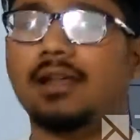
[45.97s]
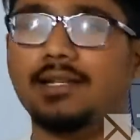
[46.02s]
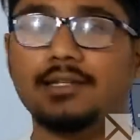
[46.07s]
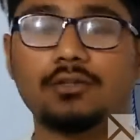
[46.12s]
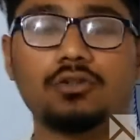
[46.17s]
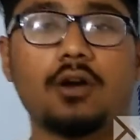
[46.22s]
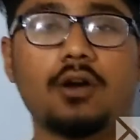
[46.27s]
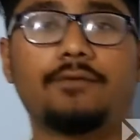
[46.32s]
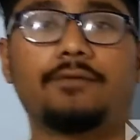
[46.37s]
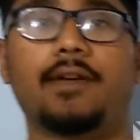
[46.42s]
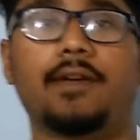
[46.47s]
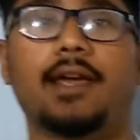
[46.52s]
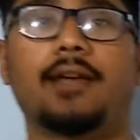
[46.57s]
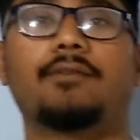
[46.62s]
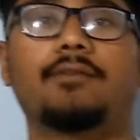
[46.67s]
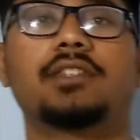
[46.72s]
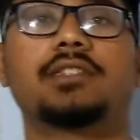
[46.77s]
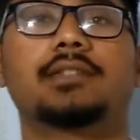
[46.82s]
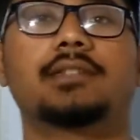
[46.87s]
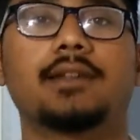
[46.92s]
any
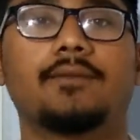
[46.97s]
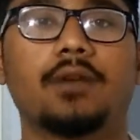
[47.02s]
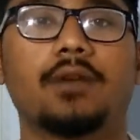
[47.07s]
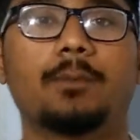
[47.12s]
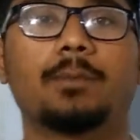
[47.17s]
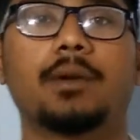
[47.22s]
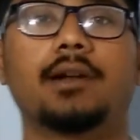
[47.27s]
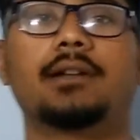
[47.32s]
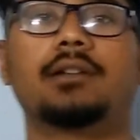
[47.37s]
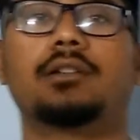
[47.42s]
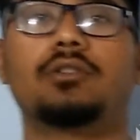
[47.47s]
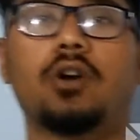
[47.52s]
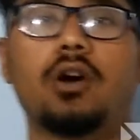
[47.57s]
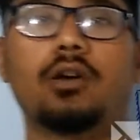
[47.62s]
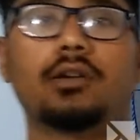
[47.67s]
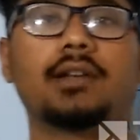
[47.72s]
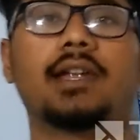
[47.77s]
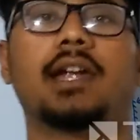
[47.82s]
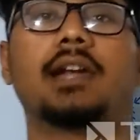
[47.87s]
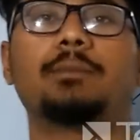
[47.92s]
software which is developed in
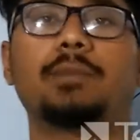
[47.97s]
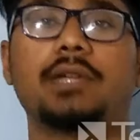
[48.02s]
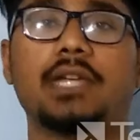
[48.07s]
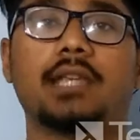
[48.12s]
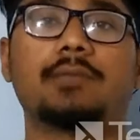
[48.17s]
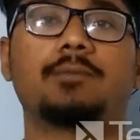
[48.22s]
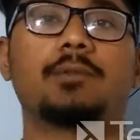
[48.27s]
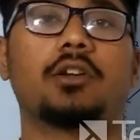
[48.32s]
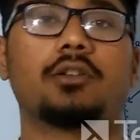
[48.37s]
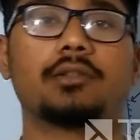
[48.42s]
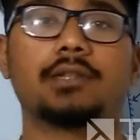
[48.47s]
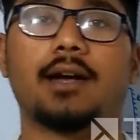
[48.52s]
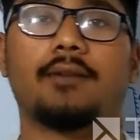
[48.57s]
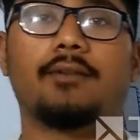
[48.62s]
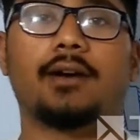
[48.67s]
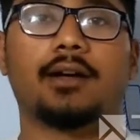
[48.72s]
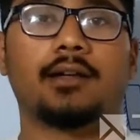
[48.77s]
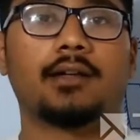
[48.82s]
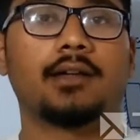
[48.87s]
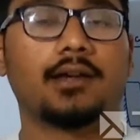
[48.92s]
.NET, PHP, or
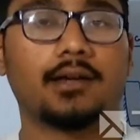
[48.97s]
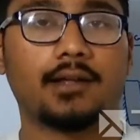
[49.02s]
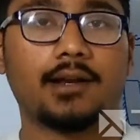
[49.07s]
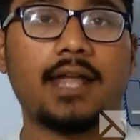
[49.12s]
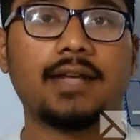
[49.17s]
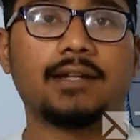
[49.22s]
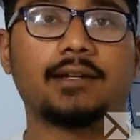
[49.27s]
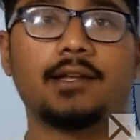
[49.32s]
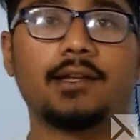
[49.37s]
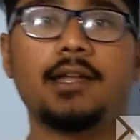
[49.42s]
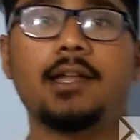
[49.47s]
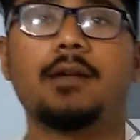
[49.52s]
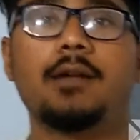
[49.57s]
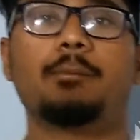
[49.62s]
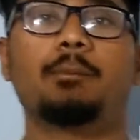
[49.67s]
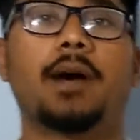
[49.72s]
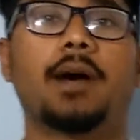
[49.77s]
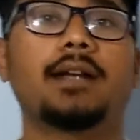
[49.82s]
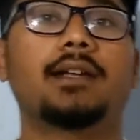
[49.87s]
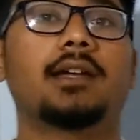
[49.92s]
Java, right?
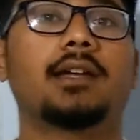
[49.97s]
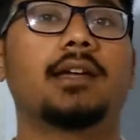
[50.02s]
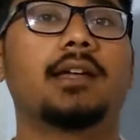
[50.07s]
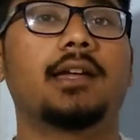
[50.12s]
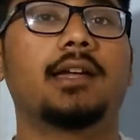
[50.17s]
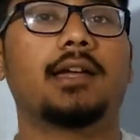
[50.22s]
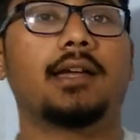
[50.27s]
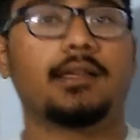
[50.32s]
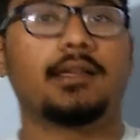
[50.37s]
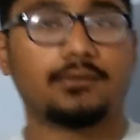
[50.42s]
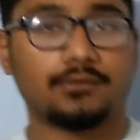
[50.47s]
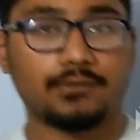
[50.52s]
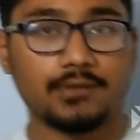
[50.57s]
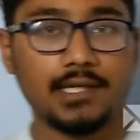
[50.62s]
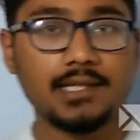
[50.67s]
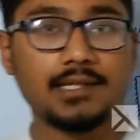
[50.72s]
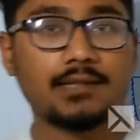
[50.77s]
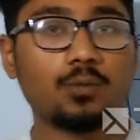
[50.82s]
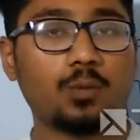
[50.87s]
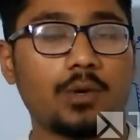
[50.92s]
But
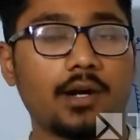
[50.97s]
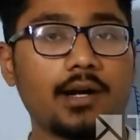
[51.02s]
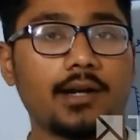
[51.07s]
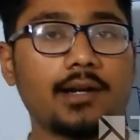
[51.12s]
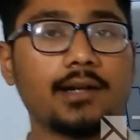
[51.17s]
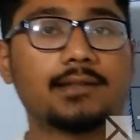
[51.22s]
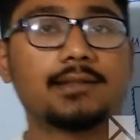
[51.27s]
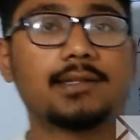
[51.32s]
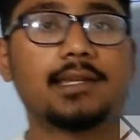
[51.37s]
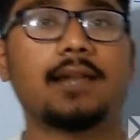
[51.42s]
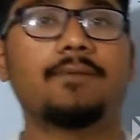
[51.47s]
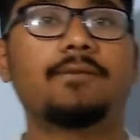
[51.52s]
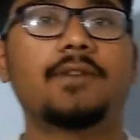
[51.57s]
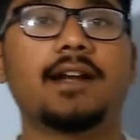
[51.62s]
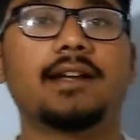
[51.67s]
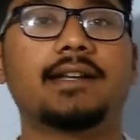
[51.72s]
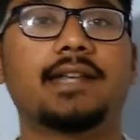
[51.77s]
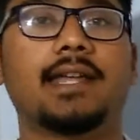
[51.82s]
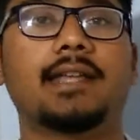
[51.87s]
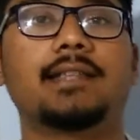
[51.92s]
this word itself
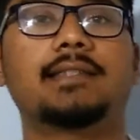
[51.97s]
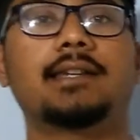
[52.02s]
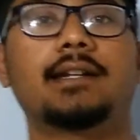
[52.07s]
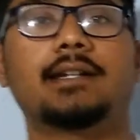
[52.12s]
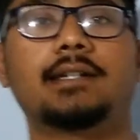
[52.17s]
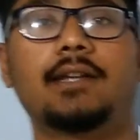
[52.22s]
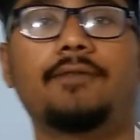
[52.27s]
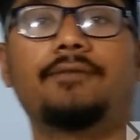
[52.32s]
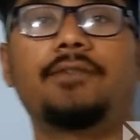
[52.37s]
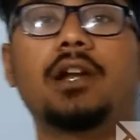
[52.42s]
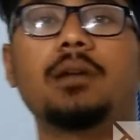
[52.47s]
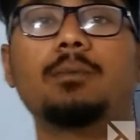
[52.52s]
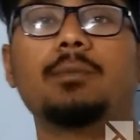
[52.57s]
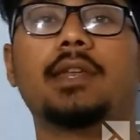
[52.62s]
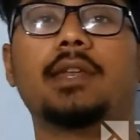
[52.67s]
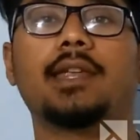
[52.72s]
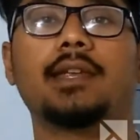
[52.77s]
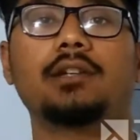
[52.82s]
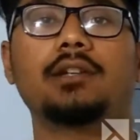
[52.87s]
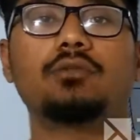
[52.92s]
contains a different
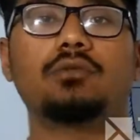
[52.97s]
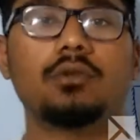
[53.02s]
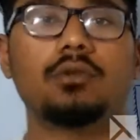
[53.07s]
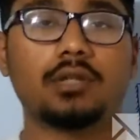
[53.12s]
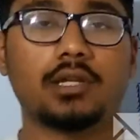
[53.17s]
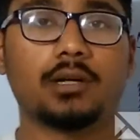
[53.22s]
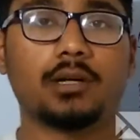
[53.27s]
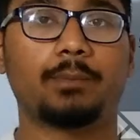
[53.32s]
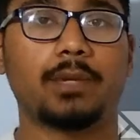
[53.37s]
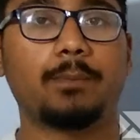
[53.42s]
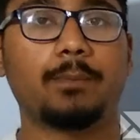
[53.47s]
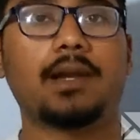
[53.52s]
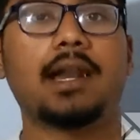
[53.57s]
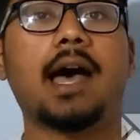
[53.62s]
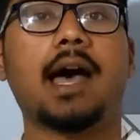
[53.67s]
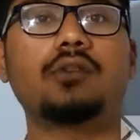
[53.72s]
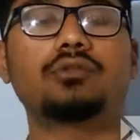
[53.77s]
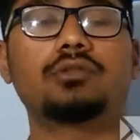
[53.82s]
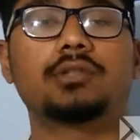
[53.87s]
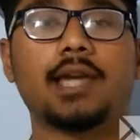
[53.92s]
meaning to the people
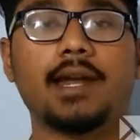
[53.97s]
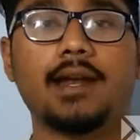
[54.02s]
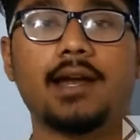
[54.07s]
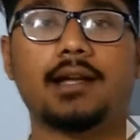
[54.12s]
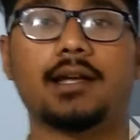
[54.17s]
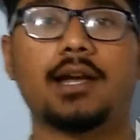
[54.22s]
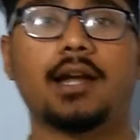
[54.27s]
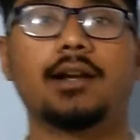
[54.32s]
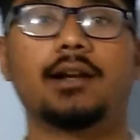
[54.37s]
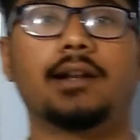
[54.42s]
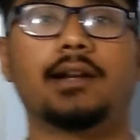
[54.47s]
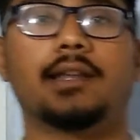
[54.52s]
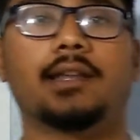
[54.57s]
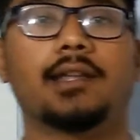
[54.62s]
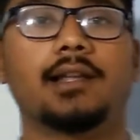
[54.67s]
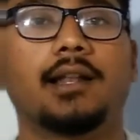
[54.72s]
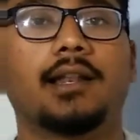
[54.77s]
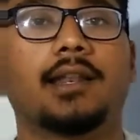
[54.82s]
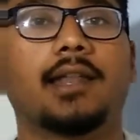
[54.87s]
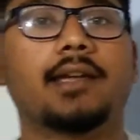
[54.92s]
outside our country.
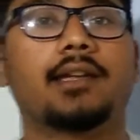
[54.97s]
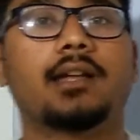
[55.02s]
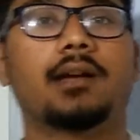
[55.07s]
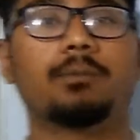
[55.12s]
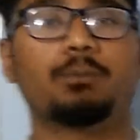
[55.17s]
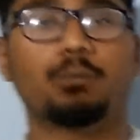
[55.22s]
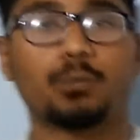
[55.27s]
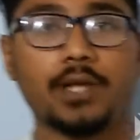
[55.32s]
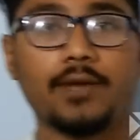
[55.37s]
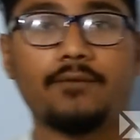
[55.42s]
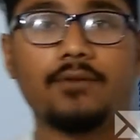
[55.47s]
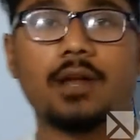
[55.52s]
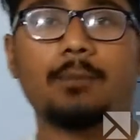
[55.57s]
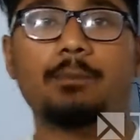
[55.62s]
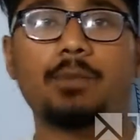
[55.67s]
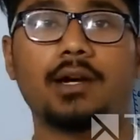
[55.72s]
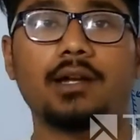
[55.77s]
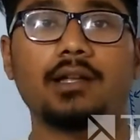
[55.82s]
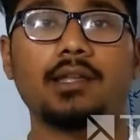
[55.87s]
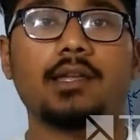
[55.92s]
Like a
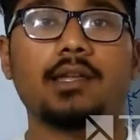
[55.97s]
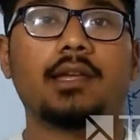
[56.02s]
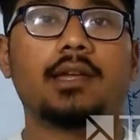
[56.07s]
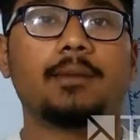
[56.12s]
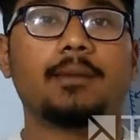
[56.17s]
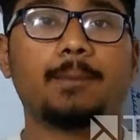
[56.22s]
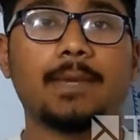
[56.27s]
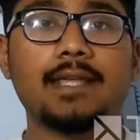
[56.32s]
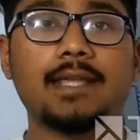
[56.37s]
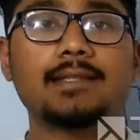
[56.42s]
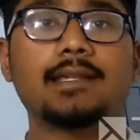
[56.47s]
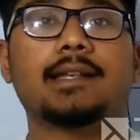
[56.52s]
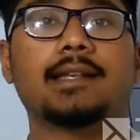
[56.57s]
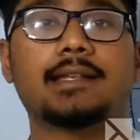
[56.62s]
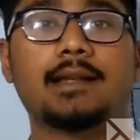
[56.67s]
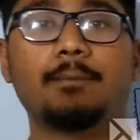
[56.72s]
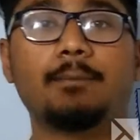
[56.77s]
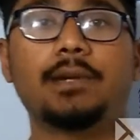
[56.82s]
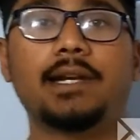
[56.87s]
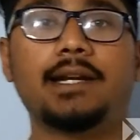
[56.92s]
developer means a
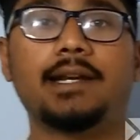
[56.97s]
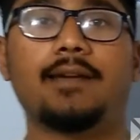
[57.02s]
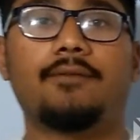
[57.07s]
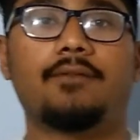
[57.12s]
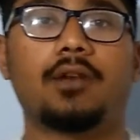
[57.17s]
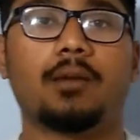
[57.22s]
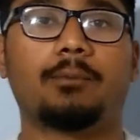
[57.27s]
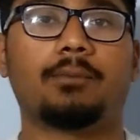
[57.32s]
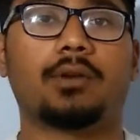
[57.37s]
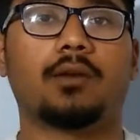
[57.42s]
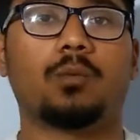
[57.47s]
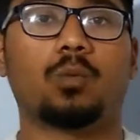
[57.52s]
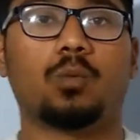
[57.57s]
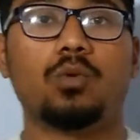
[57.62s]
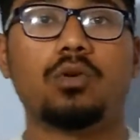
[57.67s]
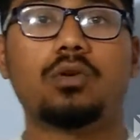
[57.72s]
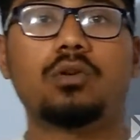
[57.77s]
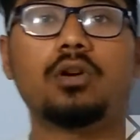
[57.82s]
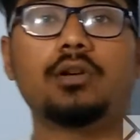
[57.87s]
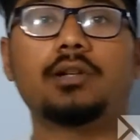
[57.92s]
complete developer
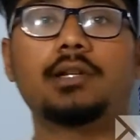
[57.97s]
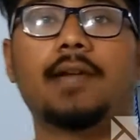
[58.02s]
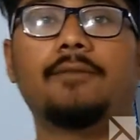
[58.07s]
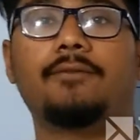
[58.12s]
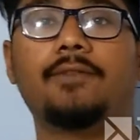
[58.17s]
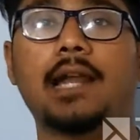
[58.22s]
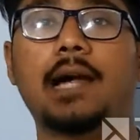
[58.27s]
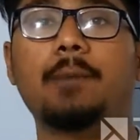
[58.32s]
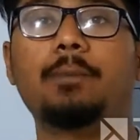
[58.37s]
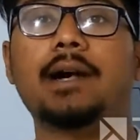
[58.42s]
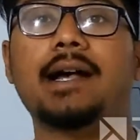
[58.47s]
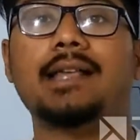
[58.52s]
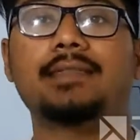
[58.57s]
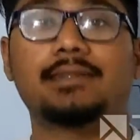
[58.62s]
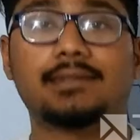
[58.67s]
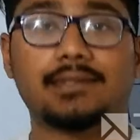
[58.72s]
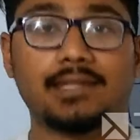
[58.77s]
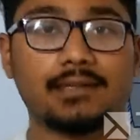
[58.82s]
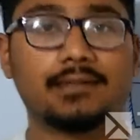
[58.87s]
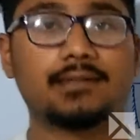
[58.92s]
who could develop a
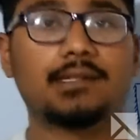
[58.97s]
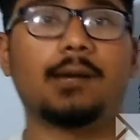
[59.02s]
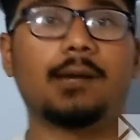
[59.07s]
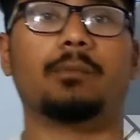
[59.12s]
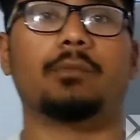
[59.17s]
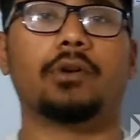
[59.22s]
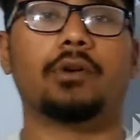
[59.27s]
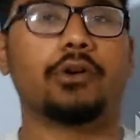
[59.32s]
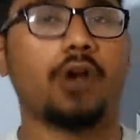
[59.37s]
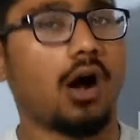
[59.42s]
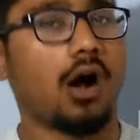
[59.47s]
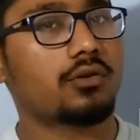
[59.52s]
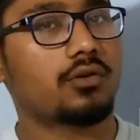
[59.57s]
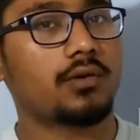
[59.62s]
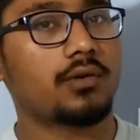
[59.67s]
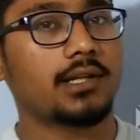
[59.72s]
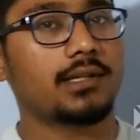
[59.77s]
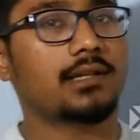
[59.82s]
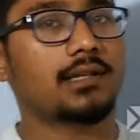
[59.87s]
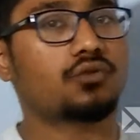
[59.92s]
system, not
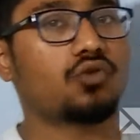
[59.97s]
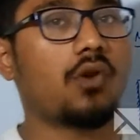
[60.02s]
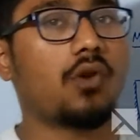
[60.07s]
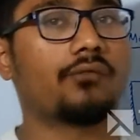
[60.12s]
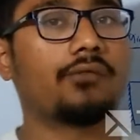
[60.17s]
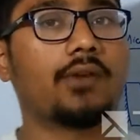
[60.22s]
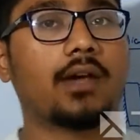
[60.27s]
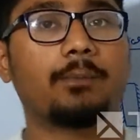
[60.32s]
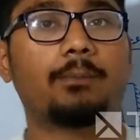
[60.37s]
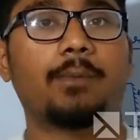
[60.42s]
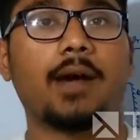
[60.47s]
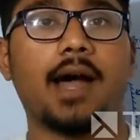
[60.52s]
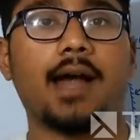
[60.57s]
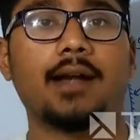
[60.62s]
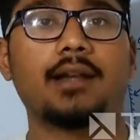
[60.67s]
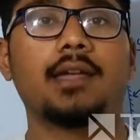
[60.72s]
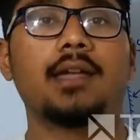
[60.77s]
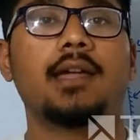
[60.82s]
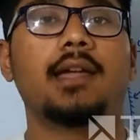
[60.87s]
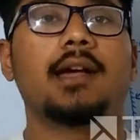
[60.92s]
only the software
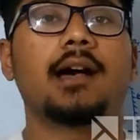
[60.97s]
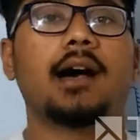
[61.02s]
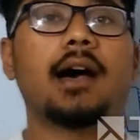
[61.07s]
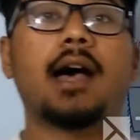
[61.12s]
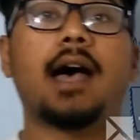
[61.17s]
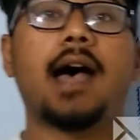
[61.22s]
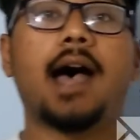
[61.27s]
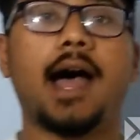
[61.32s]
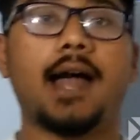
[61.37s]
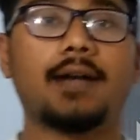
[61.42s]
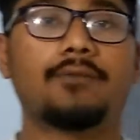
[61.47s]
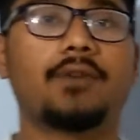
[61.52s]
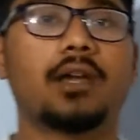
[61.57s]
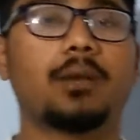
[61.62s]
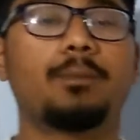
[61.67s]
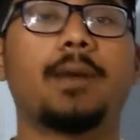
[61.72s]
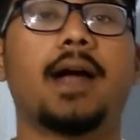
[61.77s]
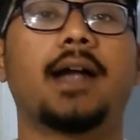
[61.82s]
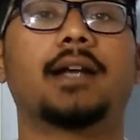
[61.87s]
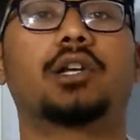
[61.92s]
part, a
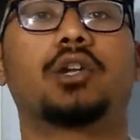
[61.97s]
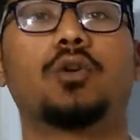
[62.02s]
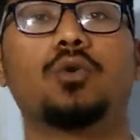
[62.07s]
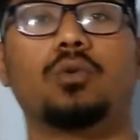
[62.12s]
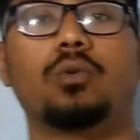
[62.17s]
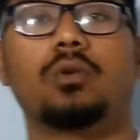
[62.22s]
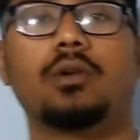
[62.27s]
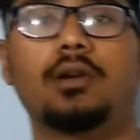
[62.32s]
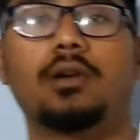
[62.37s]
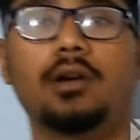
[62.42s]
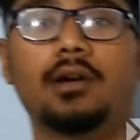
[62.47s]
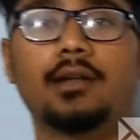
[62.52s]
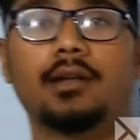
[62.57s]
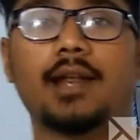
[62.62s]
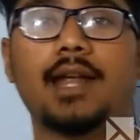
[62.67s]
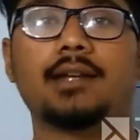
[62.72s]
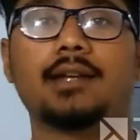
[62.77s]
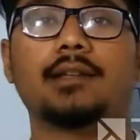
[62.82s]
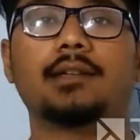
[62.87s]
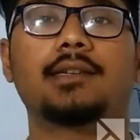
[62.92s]
hardware part too,
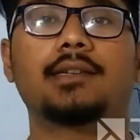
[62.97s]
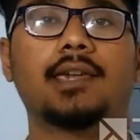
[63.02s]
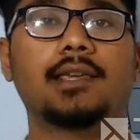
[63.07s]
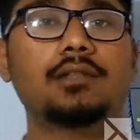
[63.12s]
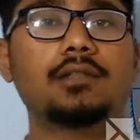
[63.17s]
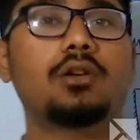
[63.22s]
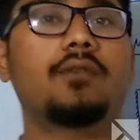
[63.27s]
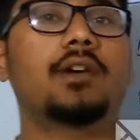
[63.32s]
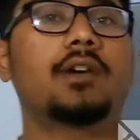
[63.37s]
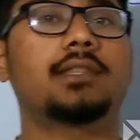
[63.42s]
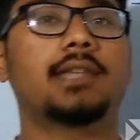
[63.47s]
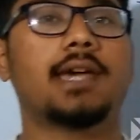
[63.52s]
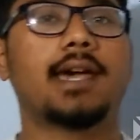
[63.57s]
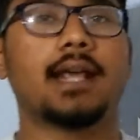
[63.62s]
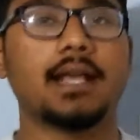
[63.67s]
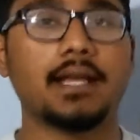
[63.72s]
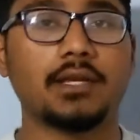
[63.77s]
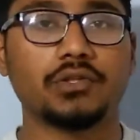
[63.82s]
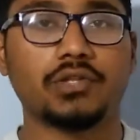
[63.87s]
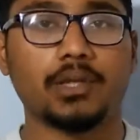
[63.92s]
right? Kids over there